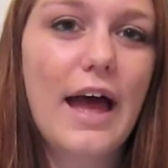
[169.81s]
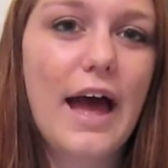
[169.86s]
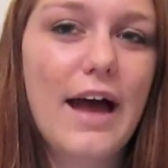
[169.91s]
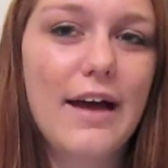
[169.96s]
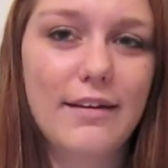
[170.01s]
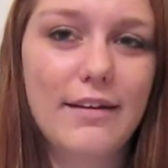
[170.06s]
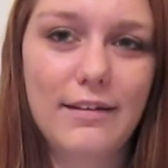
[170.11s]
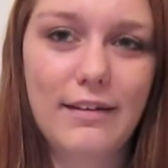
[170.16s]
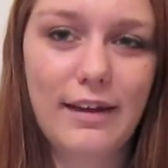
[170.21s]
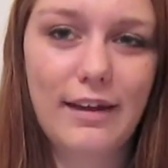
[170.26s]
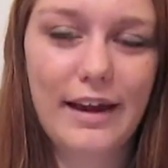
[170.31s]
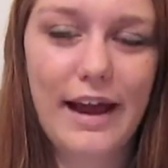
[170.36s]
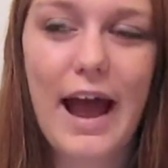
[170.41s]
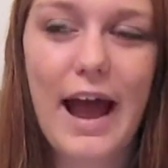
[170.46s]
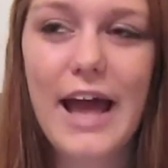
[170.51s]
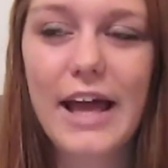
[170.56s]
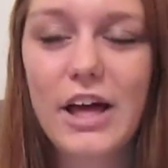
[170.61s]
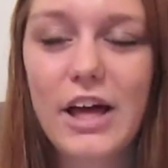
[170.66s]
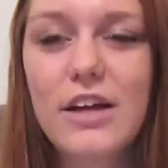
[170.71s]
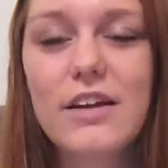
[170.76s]
and like,
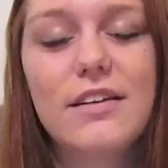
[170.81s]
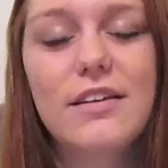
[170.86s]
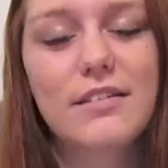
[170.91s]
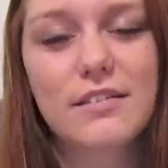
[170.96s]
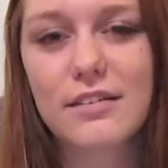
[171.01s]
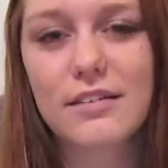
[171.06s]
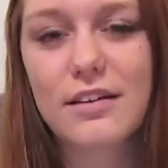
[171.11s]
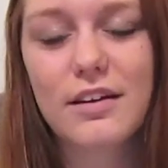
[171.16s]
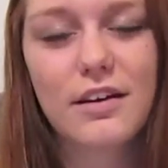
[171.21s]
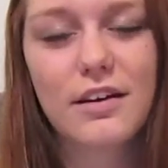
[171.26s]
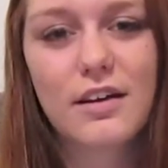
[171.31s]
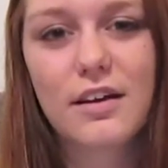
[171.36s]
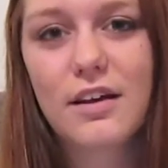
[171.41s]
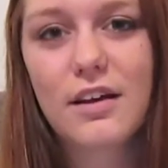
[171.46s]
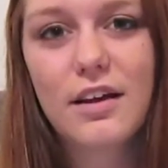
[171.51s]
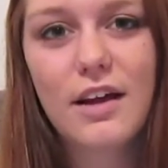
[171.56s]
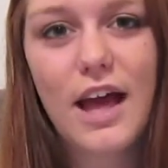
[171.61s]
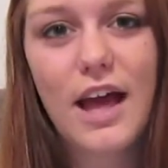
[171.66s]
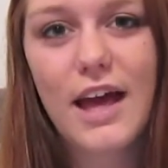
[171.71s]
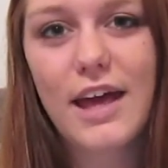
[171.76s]
I
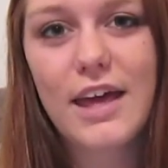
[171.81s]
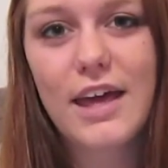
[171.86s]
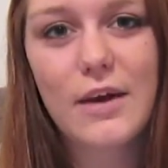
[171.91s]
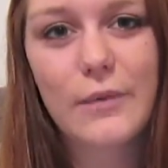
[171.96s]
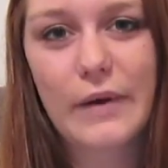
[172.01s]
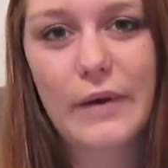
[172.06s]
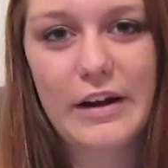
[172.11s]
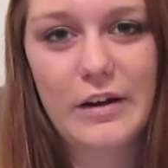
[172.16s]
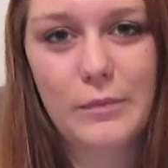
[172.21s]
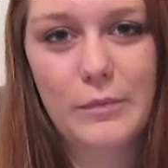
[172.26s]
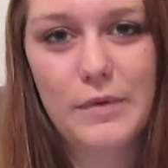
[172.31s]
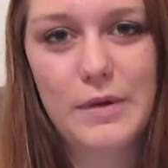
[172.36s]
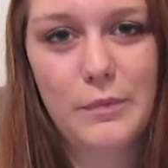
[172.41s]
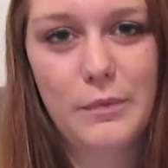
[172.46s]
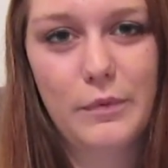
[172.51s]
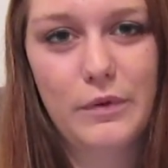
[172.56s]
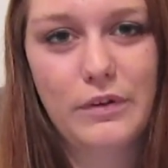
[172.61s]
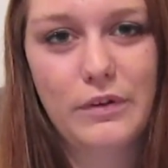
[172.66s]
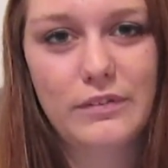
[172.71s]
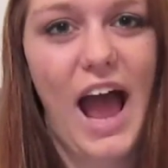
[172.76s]
can't wait on
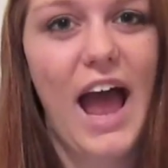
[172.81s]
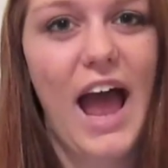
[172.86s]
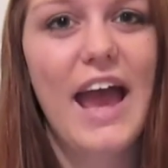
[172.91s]
people.